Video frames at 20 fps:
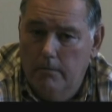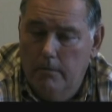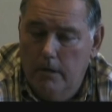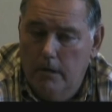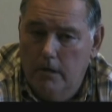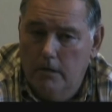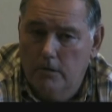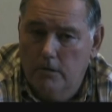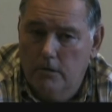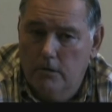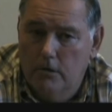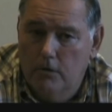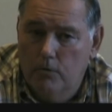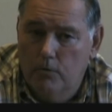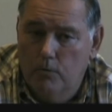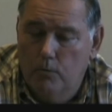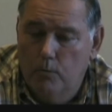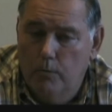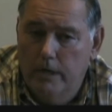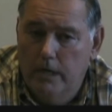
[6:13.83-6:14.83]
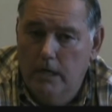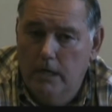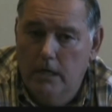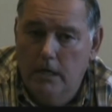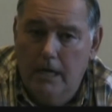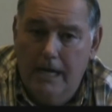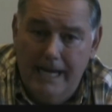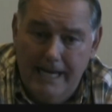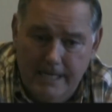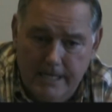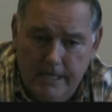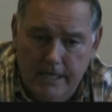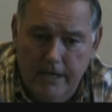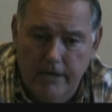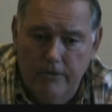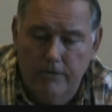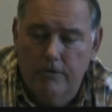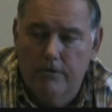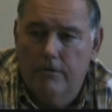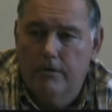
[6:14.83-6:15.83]
And so we ate
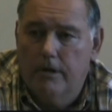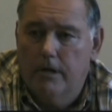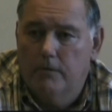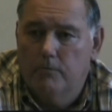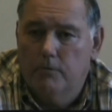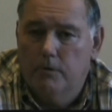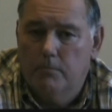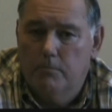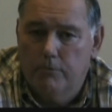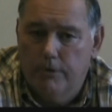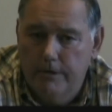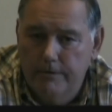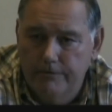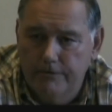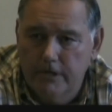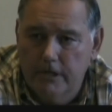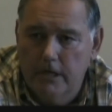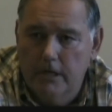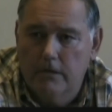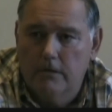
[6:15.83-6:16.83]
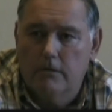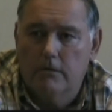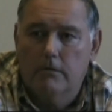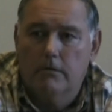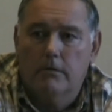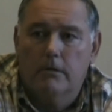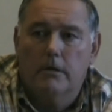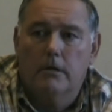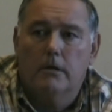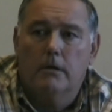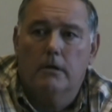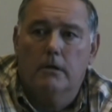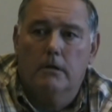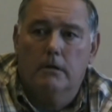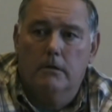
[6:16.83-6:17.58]
together and we briefed together, and